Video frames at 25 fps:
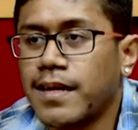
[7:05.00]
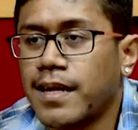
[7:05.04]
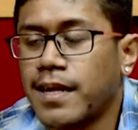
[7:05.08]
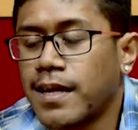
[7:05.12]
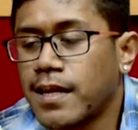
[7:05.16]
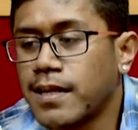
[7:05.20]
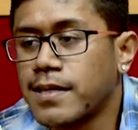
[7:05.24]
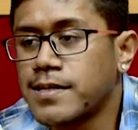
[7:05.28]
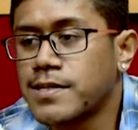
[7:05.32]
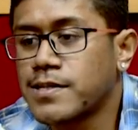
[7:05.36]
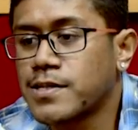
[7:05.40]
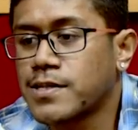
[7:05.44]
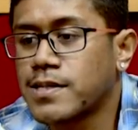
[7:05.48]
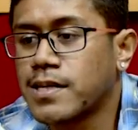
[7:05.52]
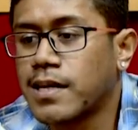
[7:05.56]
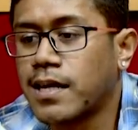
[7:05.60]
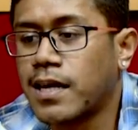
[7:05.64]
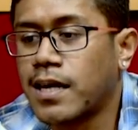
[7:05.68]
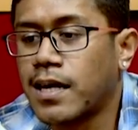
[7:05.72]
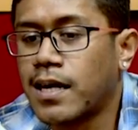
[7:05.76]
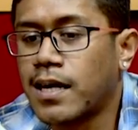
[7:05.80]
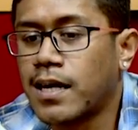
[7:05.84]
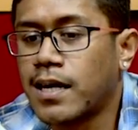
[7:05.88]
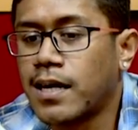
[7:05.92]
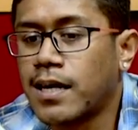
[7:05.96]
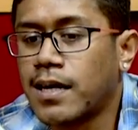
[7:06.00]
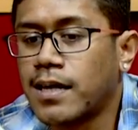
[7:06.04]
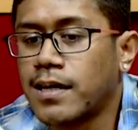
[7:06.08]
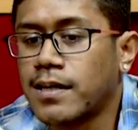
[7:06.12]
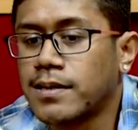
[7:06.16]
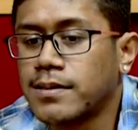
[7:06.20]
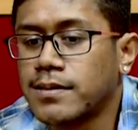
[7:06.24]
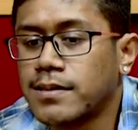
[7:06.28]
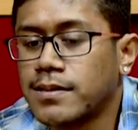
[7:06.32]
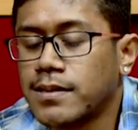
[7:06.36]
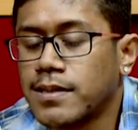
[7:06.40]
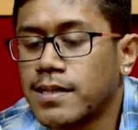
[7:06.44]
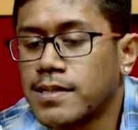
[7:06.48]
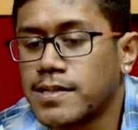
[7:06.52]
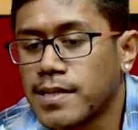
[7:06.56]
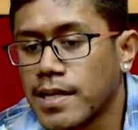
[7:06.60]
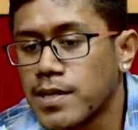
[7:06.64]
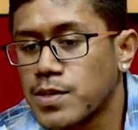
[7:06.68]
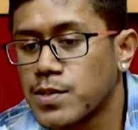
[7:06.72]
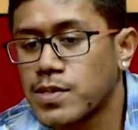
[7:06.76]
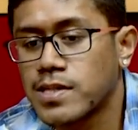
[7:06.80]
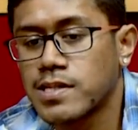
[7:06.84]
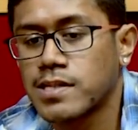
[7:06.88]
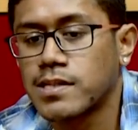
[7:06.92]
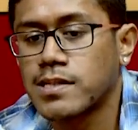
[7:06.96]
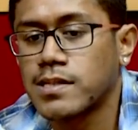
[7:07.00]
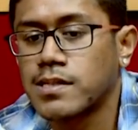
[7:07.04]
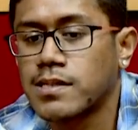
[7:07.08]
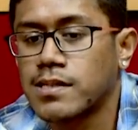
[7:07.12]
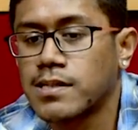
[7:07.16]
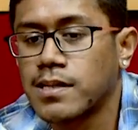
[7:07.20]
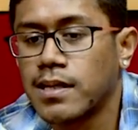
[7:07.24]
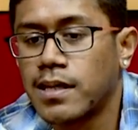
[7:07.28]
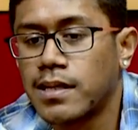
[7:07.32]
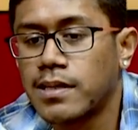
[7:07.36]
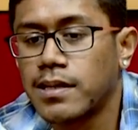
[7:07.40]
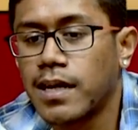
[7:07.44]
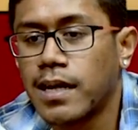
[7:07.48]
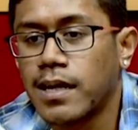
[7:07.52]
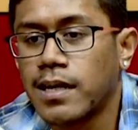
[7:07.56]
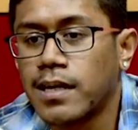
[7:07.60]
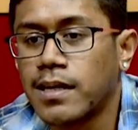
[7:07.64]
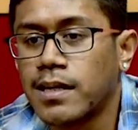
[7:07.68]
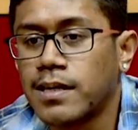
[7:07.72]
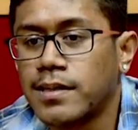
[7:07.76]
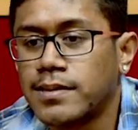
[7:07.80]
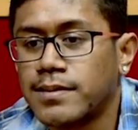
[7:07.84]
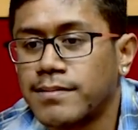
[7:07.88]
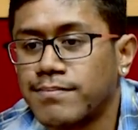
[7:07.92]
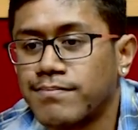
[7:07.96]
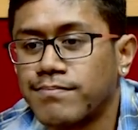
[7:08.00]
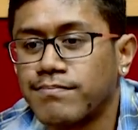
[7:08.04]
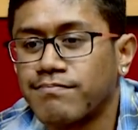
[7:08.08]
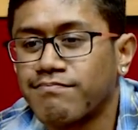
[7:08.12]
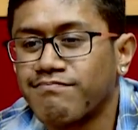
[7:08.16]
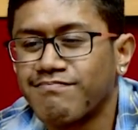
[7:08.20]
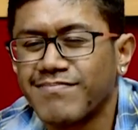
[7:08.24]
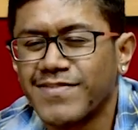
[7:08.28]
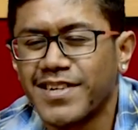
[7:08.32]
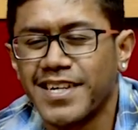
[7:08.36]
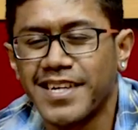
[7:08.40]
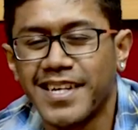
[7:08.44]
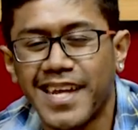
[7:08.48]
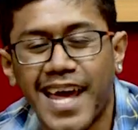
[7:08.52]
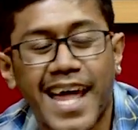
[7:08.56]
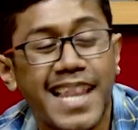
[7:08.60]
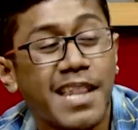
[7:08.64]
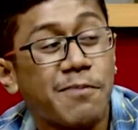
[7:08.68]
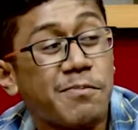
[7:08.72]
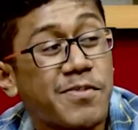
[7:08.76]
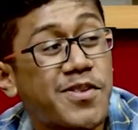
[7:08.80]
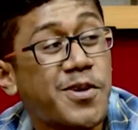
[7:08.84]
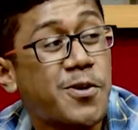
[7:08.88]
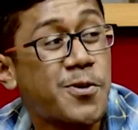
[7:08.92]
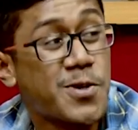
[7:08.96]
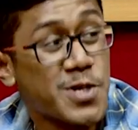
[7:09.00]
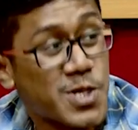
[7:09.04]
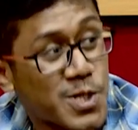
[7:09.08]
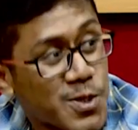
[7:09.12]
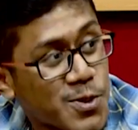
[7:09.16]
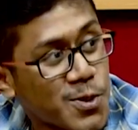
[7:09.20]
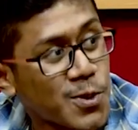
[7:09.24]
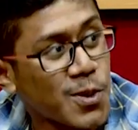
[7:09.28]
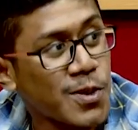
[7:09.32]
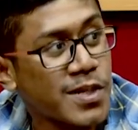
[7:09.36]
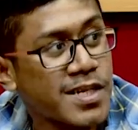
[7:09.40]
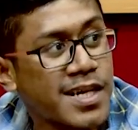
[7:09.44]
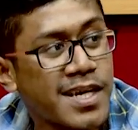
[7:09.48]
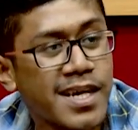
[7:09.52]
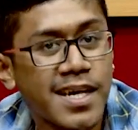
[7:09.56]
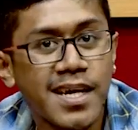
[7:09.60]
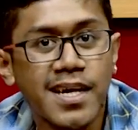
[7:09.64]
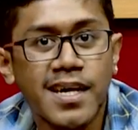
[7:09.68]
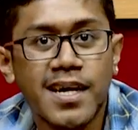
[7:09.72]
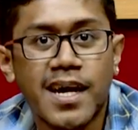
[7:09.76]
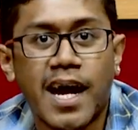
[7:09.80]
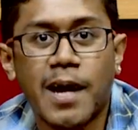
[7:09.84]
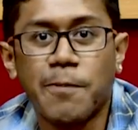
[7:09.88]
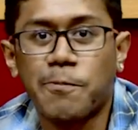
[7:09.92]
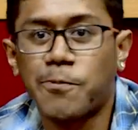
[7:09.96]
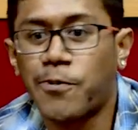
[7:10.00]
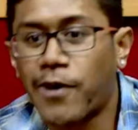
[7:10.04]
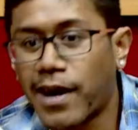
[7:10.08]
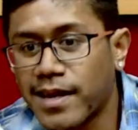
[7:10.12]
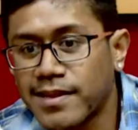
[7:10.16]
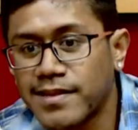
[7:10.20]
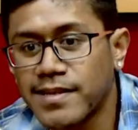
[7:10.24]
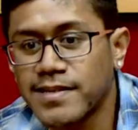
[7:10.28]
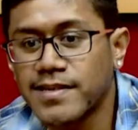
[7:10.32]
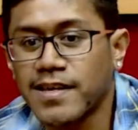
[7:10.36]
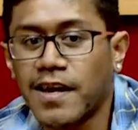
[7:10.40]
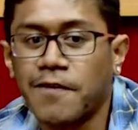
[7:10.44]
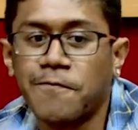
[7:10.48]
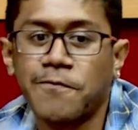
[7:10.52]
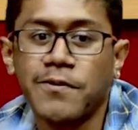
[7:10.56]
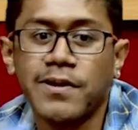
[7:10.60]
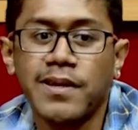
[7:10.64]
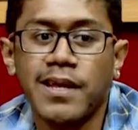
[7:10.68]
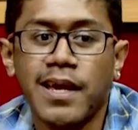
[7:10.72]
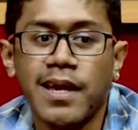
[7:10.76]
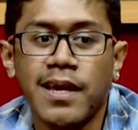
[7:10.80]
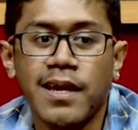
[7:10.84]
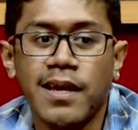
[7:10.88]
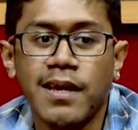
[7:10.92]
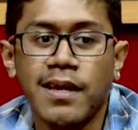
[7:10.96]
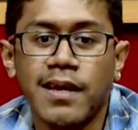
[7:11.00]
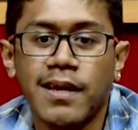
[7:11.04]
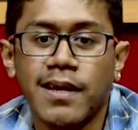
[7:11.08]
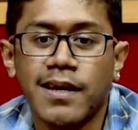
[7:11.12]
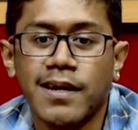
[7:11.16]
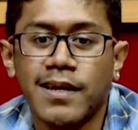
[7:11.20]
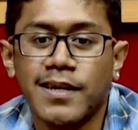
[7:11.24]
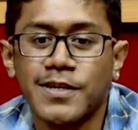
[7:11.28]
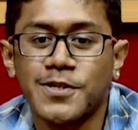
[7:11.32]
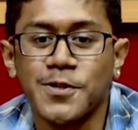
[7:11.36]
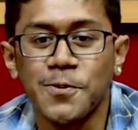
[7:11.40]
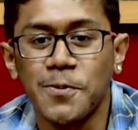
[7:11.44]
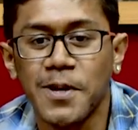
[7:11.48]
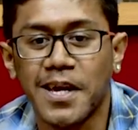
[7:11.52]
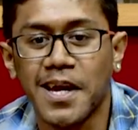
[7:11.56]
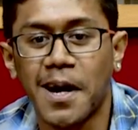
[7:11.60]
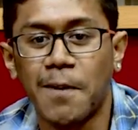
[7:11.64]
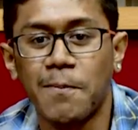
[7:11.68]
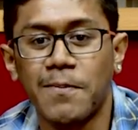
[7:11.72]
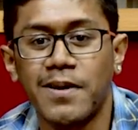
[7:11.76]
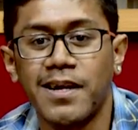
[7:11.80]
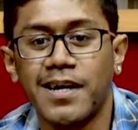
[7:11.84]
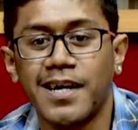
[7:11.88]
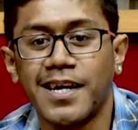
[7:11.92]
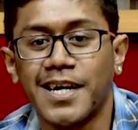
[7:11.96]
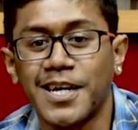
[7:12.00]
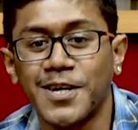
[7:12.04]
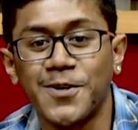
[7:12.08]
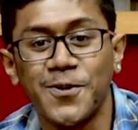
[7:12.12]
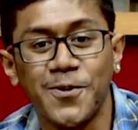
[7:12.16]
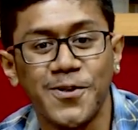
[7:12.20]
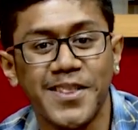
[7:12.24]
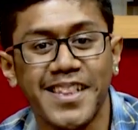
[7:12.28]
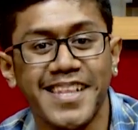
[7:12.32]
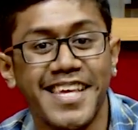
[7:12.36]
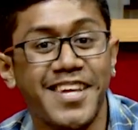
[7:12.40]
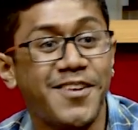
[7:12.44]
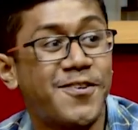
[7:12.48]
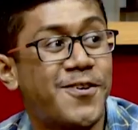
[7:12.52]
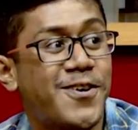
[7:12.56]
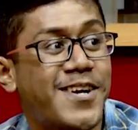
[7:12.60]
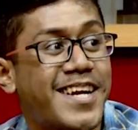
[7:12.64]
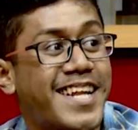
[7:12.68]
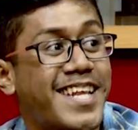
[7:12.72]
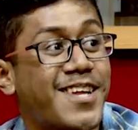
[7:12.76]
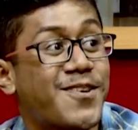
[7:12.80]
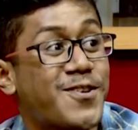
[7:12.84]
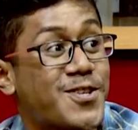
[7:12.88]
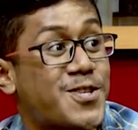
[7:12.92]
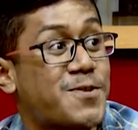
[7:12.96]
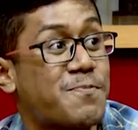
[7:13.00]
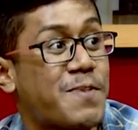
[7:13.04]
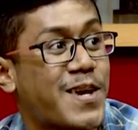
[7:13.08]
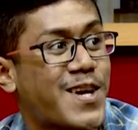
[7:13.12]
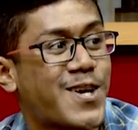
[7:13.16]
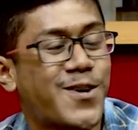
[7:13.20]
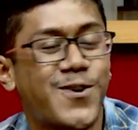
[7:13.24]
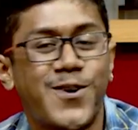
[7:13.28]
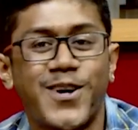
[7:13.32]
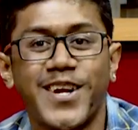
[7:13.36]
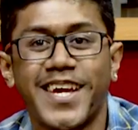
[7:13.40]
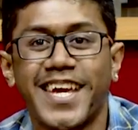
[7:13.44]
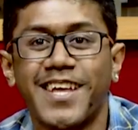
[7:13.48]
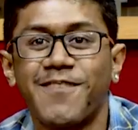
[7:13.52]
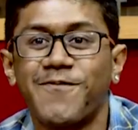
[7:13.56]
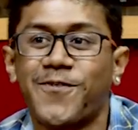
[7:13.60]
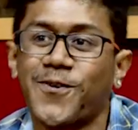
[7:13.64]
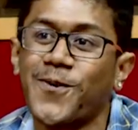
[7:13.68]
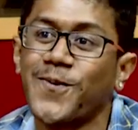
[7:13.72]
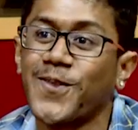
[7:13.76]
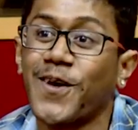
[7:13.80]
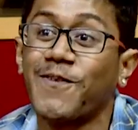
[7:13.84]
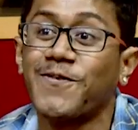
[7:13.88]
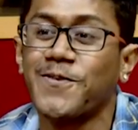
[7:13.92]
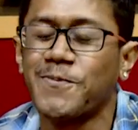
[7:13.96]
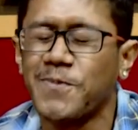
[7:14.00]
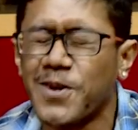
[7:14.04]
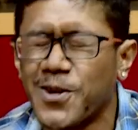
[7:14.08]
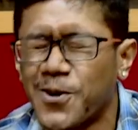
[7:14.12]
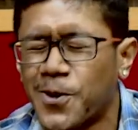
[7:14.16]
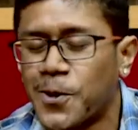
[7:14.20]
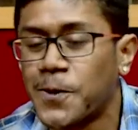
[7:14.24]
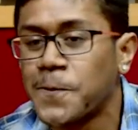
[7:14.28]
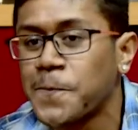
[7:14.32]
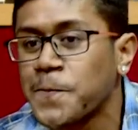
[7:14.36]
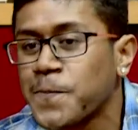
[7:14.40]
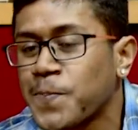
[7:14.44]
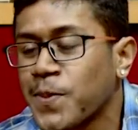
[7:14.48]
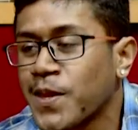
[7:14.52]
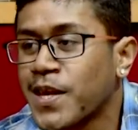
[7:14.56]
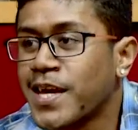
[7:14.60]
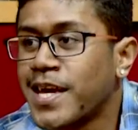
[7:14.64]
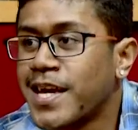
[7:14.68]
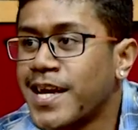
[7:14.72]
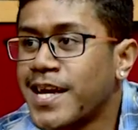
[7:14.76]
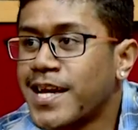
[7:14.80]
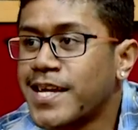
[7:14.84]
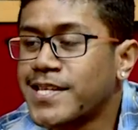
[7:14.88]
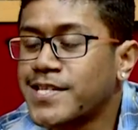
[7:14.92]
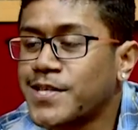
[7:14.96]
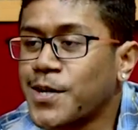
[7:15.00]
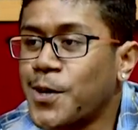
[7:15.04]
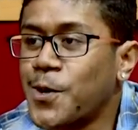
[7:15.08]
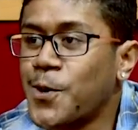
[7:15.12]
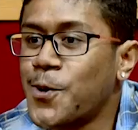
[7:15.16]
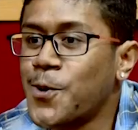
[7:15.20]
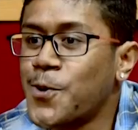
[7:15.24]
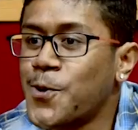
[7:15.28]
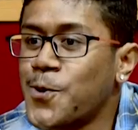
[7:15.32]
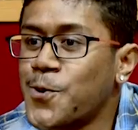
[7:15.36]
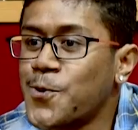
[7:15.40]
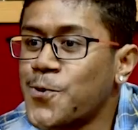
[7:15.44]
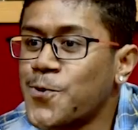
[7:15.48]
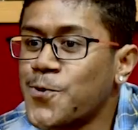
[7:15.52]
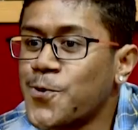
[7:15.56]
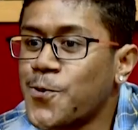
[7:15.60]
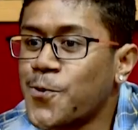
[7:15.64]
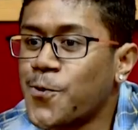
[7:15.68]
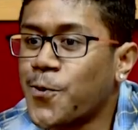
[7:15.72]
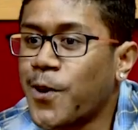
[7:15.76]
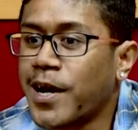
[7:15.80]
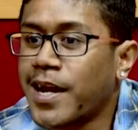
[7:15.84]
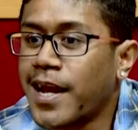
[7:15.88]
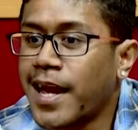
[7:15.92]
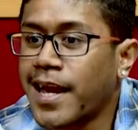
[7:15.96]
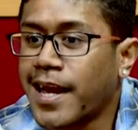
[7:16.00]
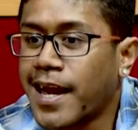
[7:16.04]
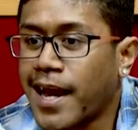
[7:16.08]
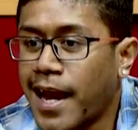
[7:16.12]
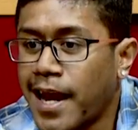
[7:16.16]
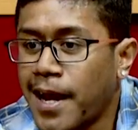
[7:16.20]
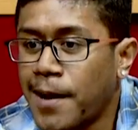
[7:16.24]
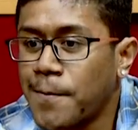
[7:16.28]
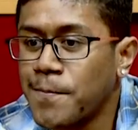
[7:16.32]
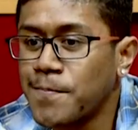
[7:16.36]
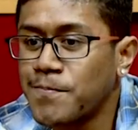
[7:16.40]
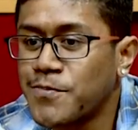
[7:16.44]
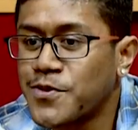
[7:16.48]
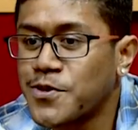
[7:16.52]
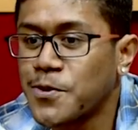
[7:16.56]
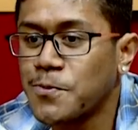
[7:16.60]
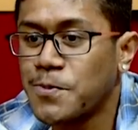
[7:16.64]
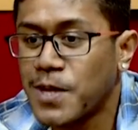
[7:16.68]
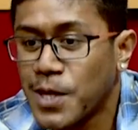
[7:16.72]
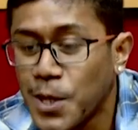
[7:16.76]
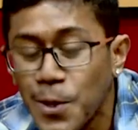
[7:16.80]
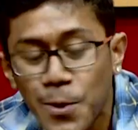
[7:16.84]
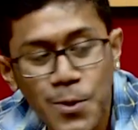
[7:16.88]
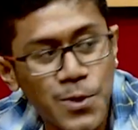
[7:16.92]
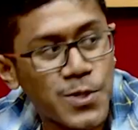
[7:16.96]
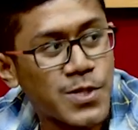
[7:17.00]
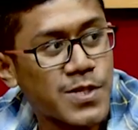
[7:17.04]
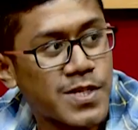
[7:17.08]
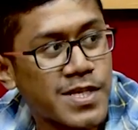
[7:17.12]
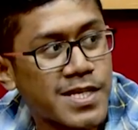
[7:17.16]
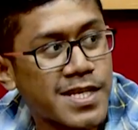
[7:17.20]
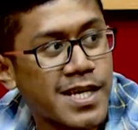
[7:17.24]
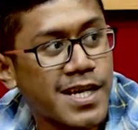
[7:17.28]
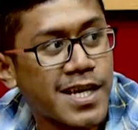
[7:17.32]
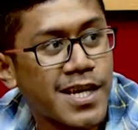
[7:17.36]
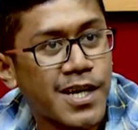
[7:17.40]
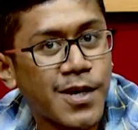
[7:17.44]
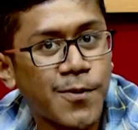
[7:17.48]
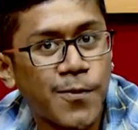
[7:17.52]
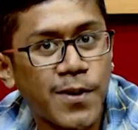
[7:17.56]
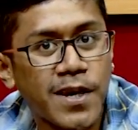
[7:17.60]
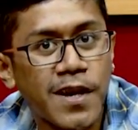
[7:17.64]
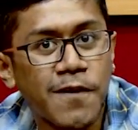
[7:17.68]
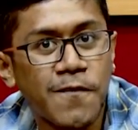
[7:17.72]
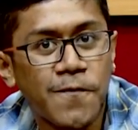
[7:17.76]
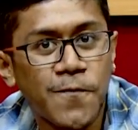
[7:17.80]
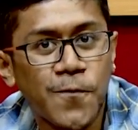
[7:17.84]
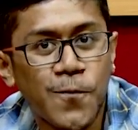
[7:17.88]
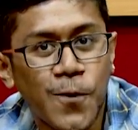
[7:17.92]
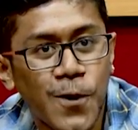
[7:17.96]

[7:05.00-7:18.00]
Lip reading: English since in elementary school. I practice every day to become the good leader and a good speaker in front of the mirror. So when I came to BINUS, when I